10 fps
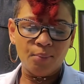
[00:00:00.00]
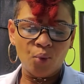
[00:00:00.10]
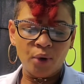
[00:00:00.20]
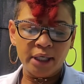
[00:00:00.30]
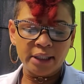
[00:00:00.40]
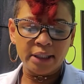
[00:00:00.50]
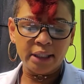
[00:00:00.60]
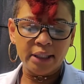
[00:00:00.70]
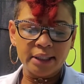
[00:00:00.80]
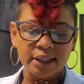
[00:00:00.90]
What it
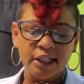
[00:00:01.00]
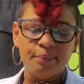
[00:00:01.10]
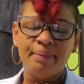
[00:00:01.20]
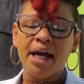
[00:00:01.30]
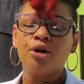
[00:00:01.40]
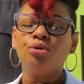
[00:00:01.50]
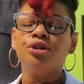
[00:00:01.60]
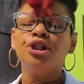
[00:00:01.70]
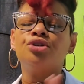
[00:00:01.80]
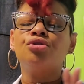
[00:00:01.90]
does, it battles
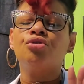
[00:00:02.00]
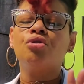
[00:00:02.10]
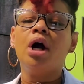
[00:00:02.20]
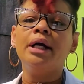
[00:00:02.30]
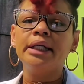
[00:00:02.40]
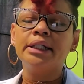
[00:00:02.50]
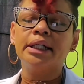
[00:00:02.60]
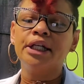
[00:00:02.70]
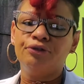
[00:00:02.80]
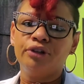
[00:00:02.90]
the chronic
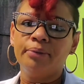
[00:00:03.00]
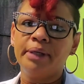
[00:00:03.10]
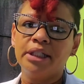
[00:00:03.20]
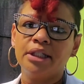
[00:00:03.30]
inflammation.